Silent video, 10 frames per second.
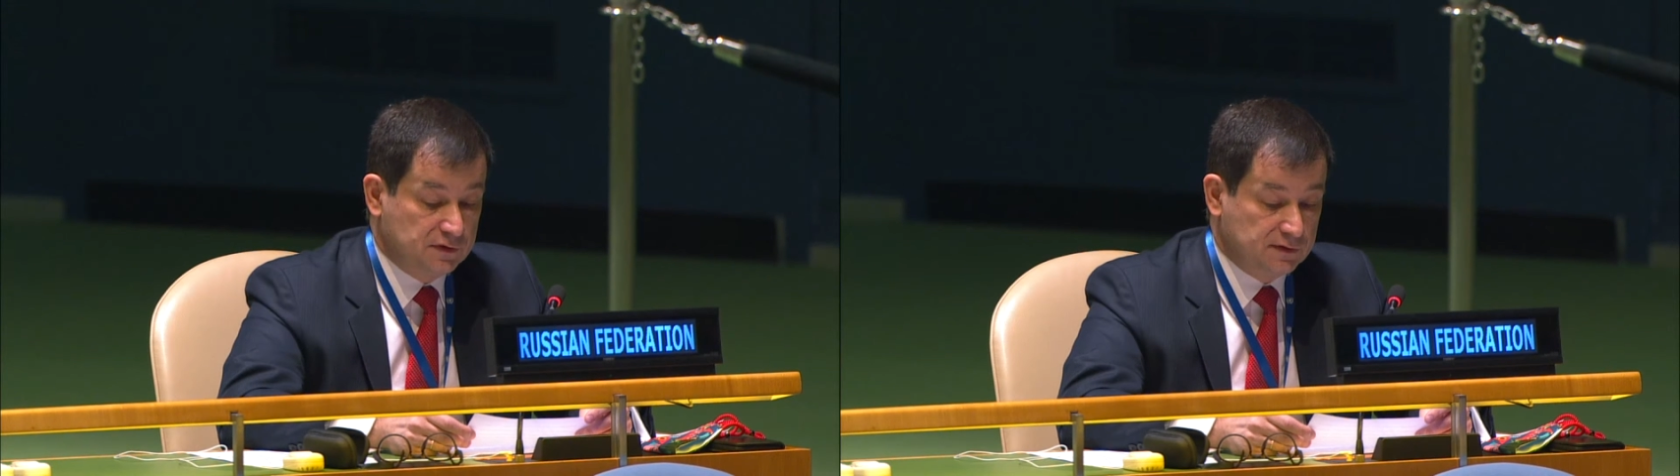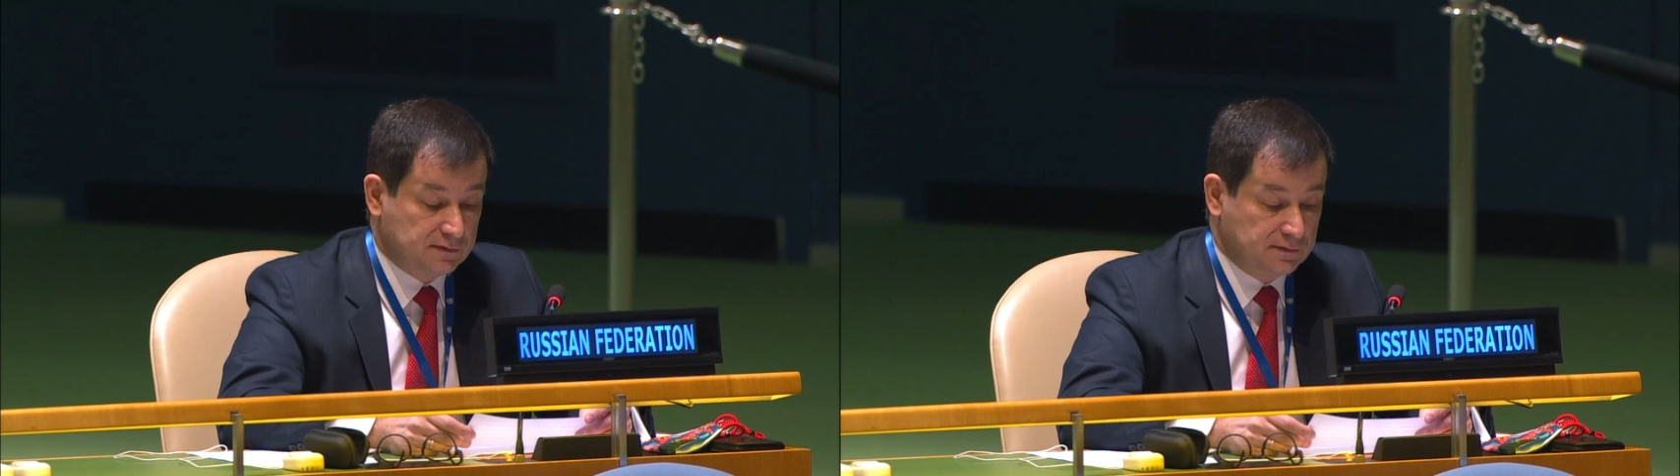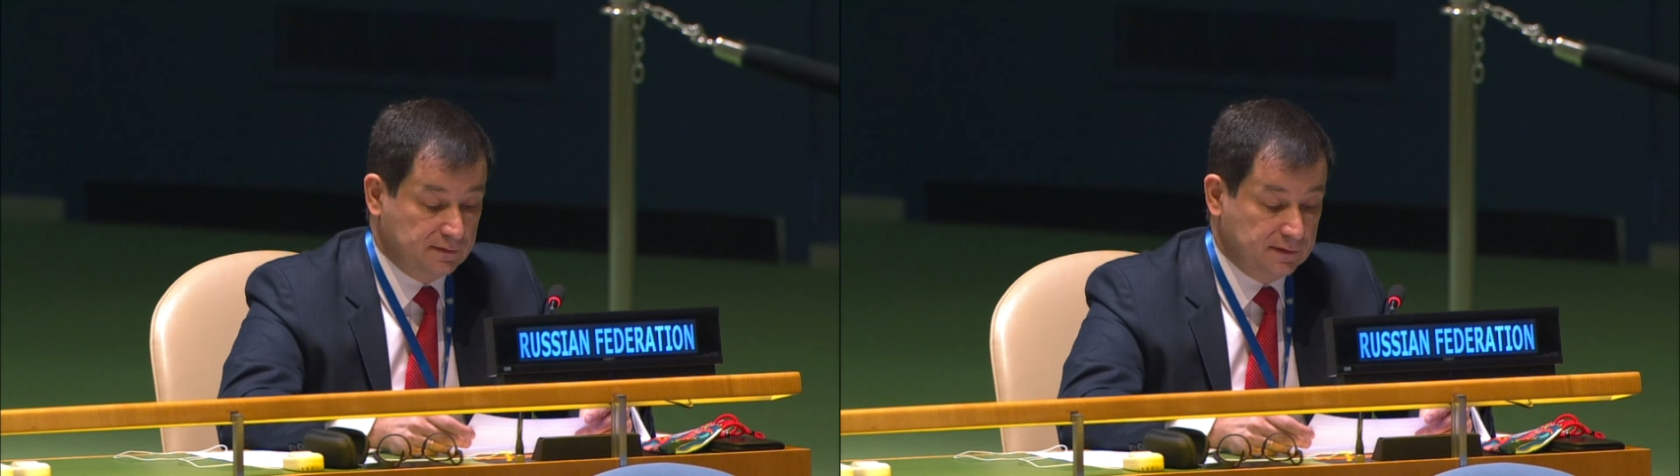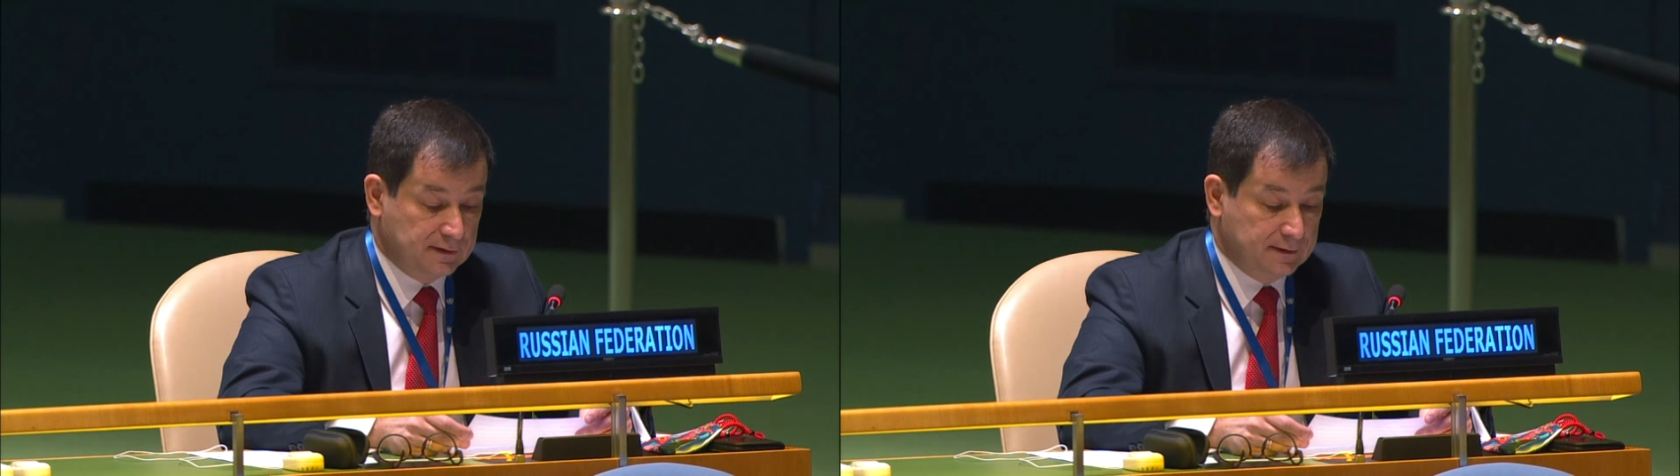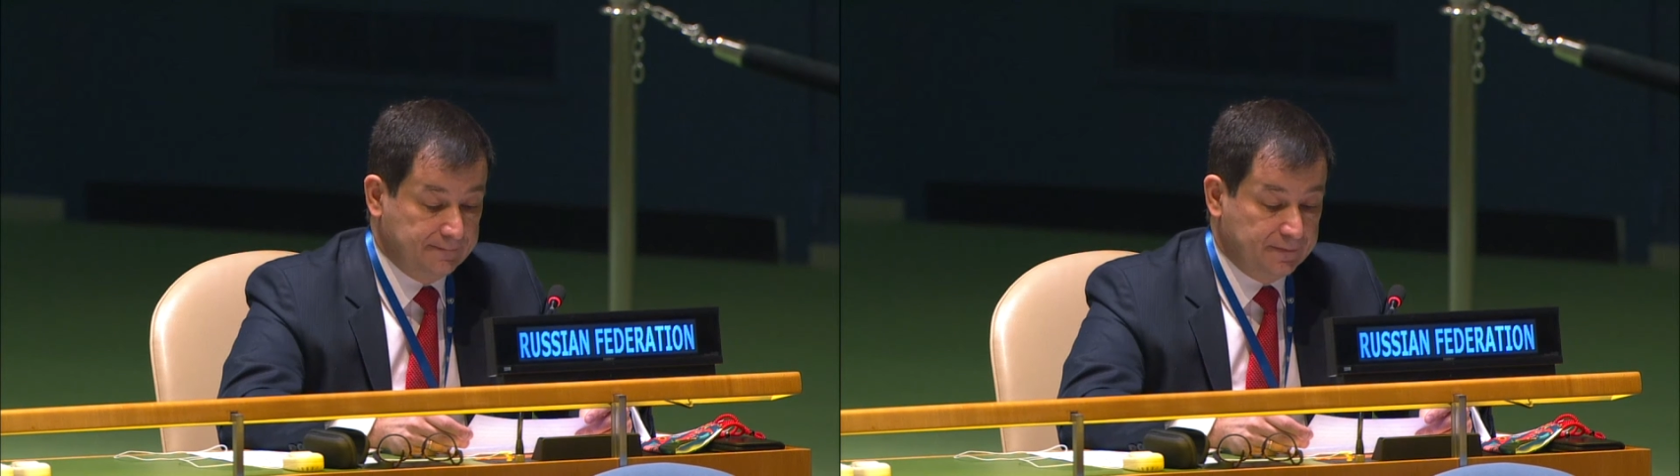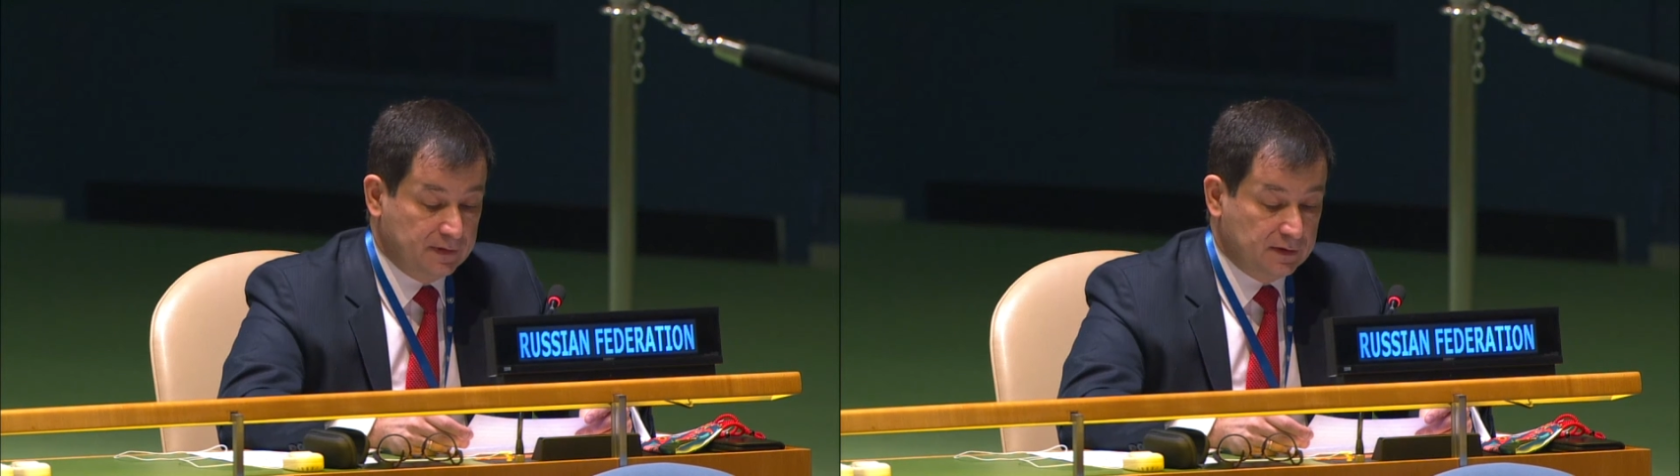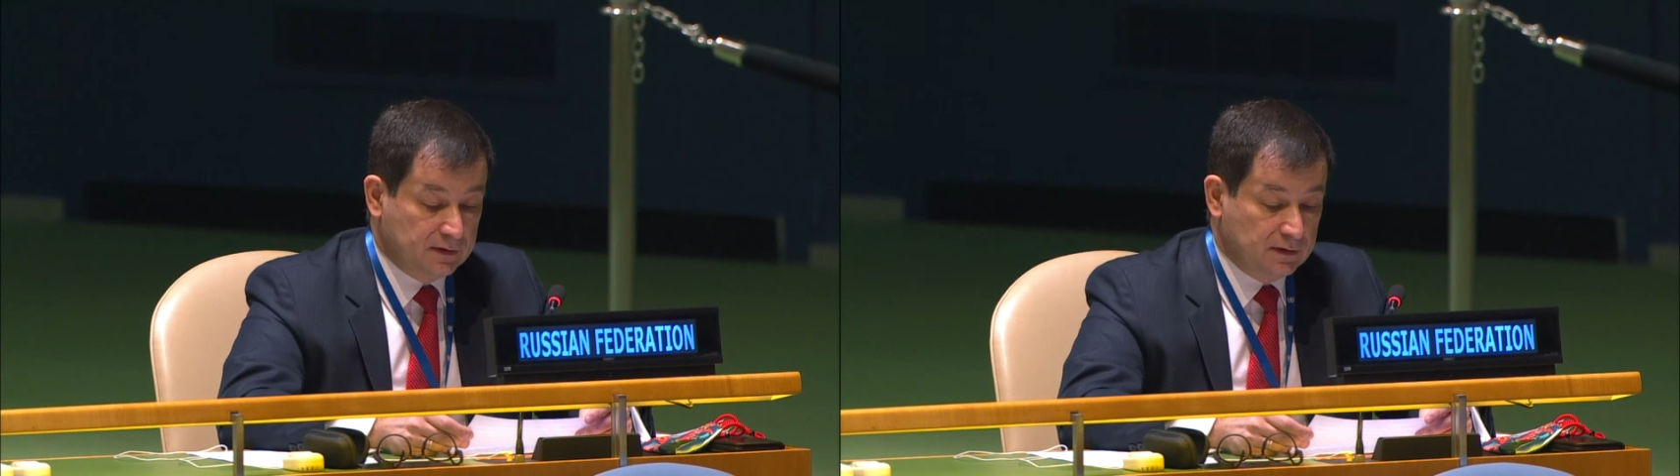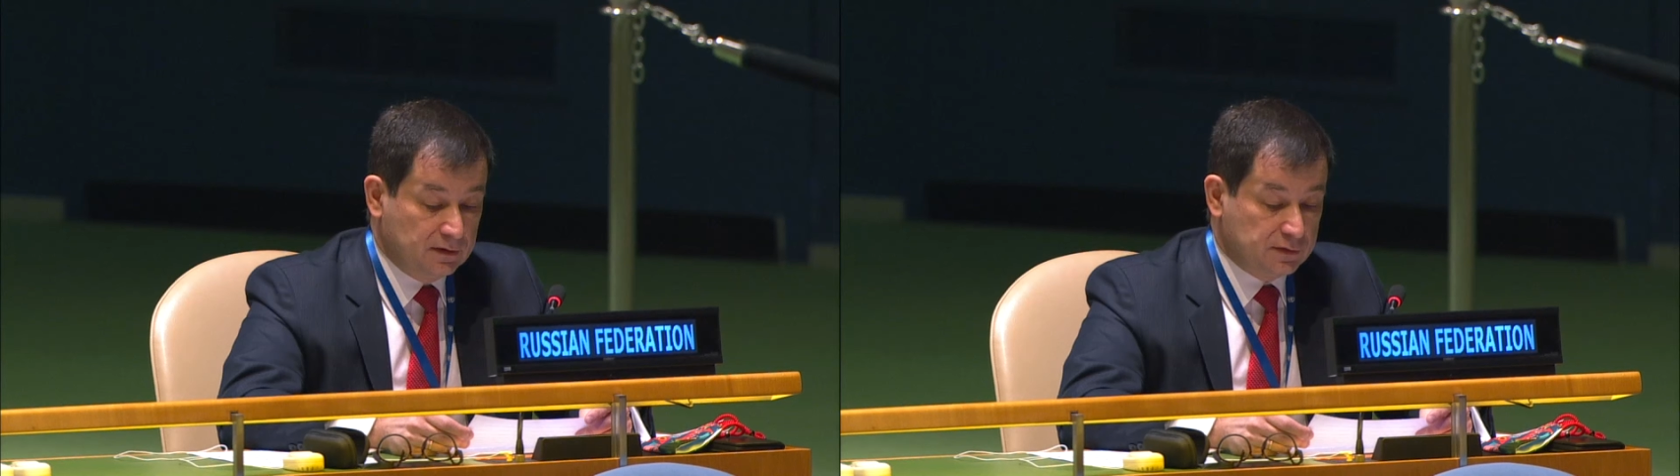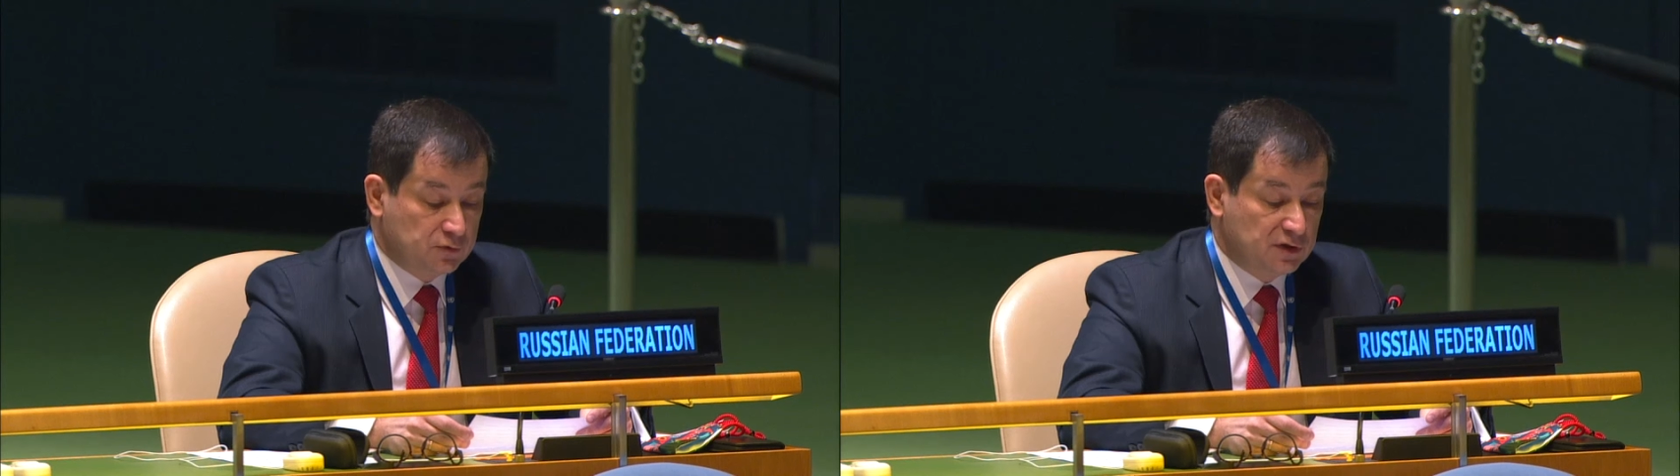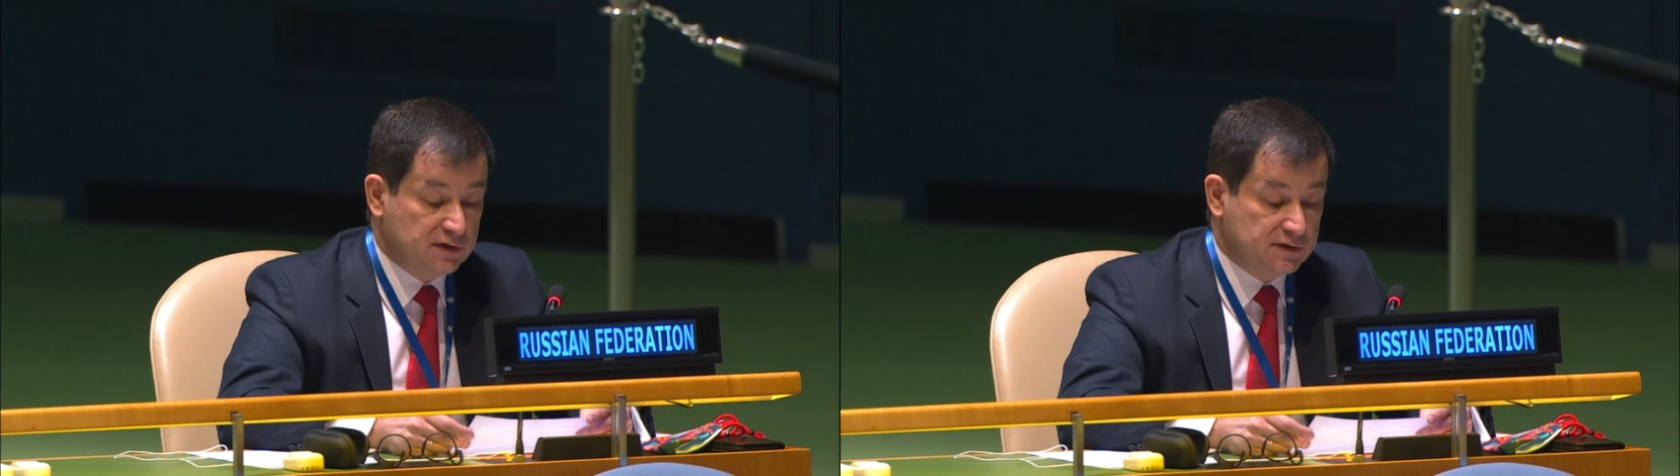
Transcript: in